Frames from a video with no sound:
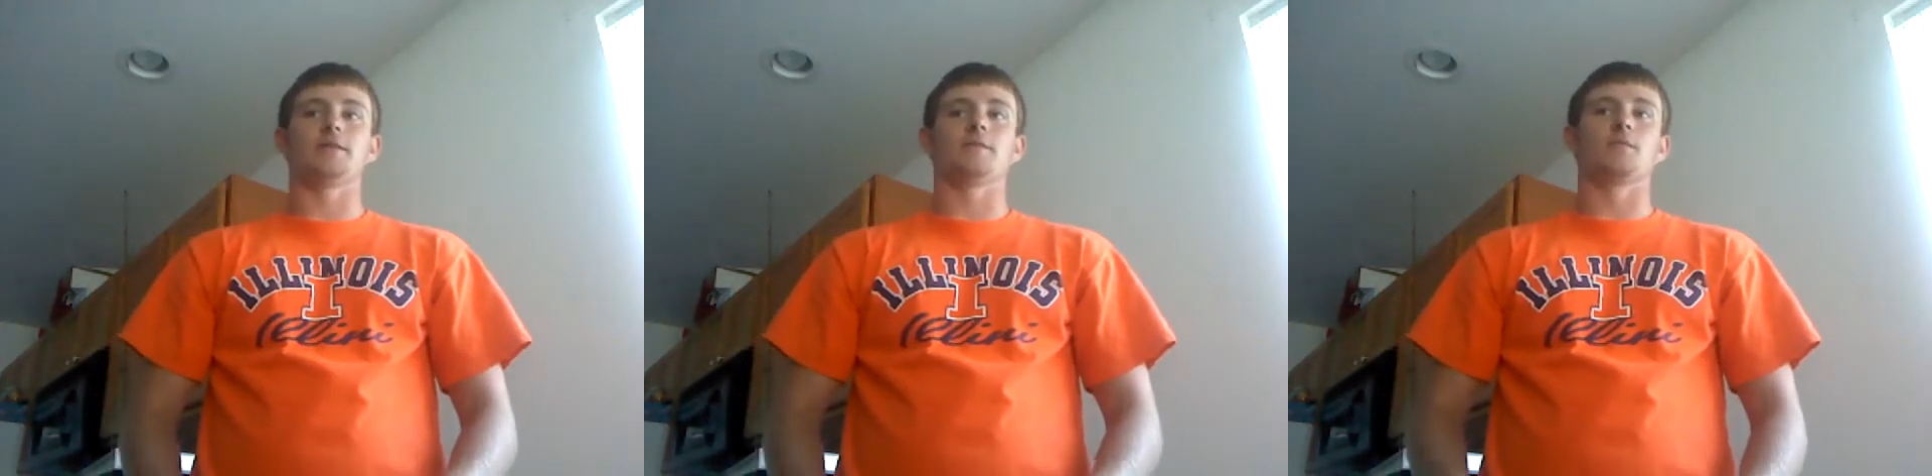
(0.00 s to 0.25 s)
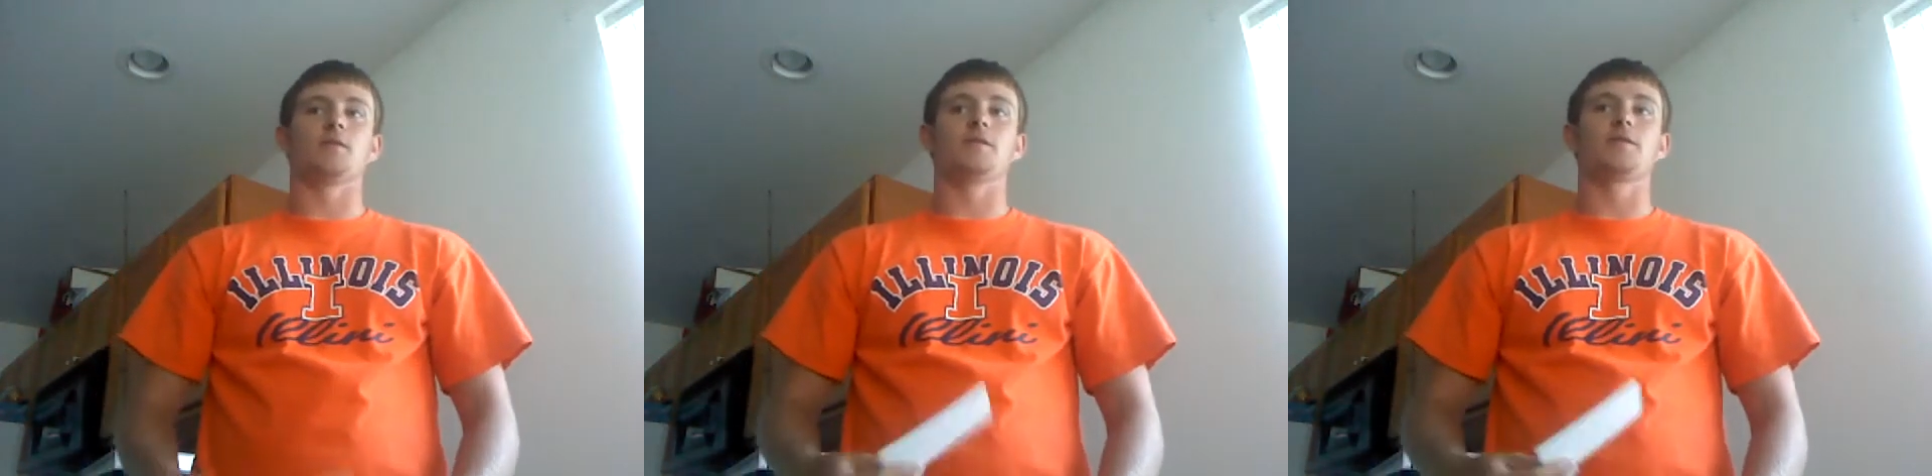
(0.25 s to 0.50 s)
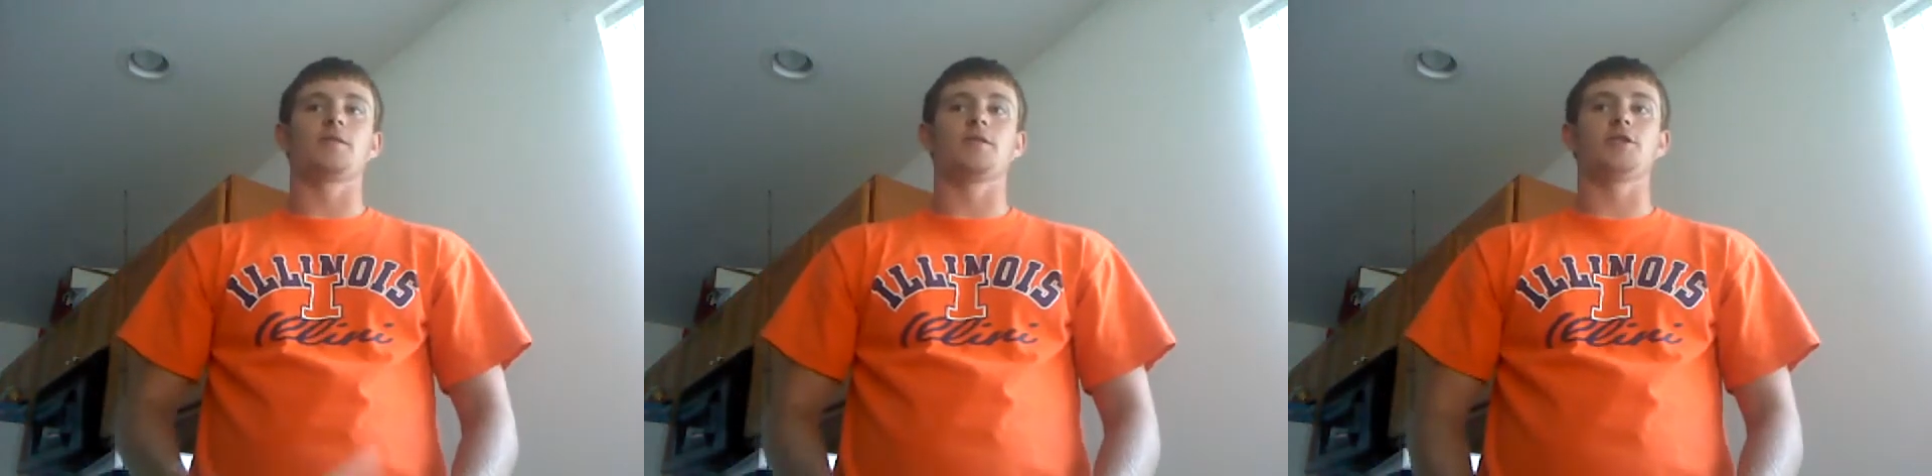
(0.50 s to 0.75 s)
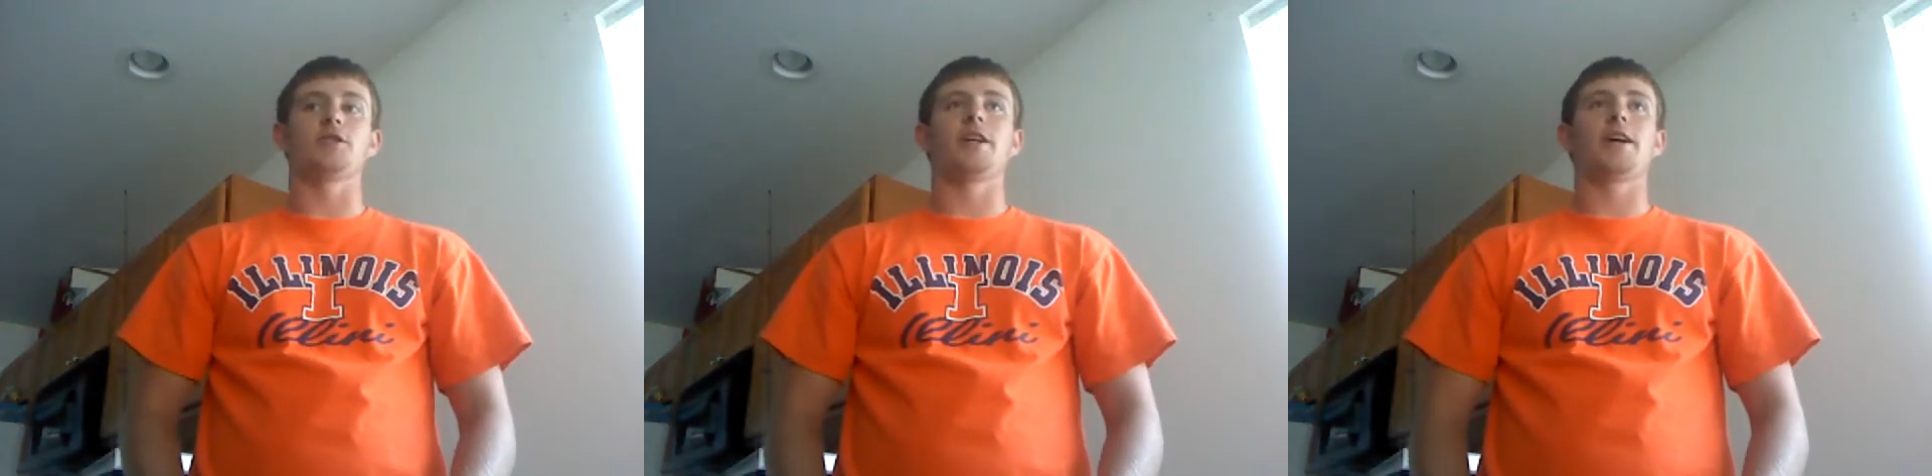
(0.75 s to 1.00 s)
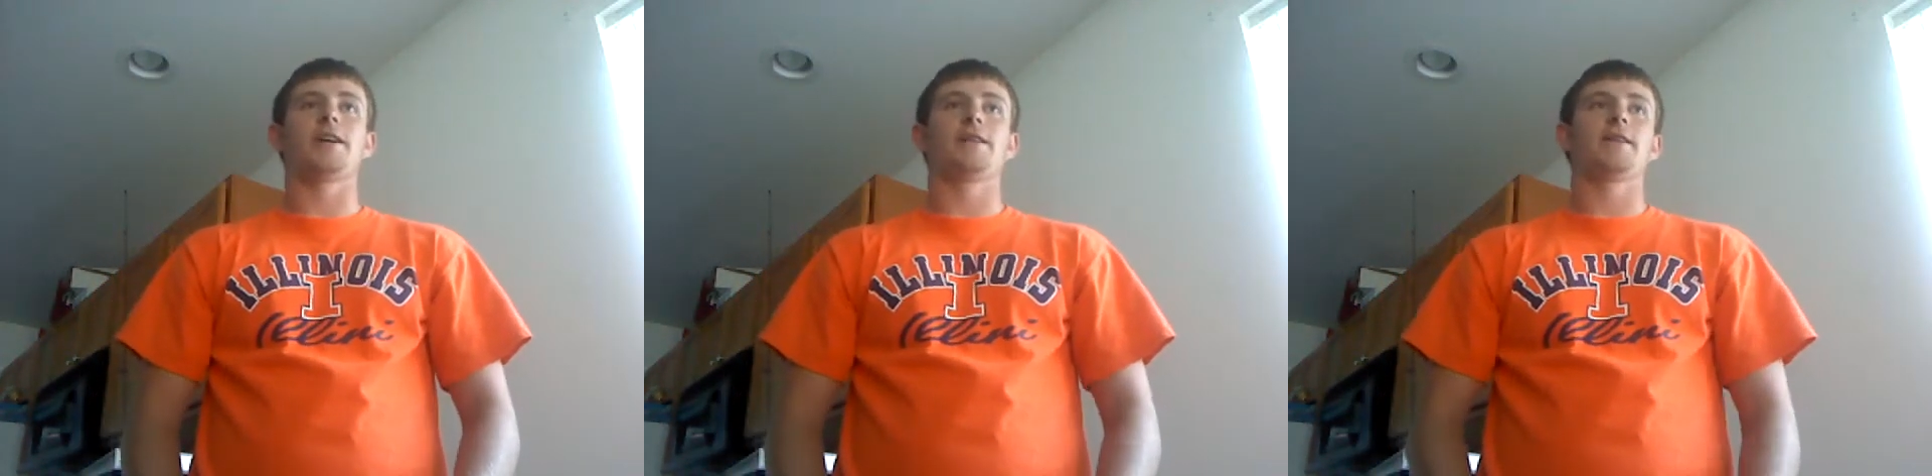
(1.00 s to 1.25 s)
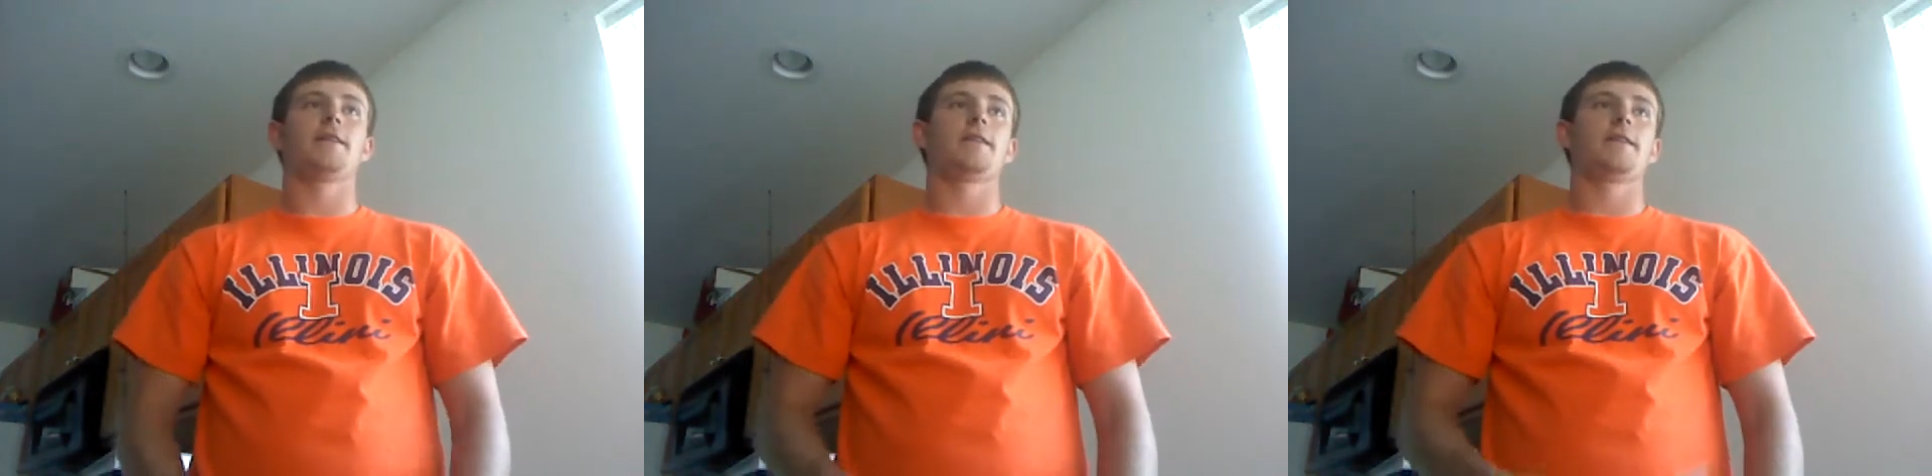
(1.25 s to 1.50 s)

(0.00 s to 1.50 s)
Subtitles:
the improved clinch knot,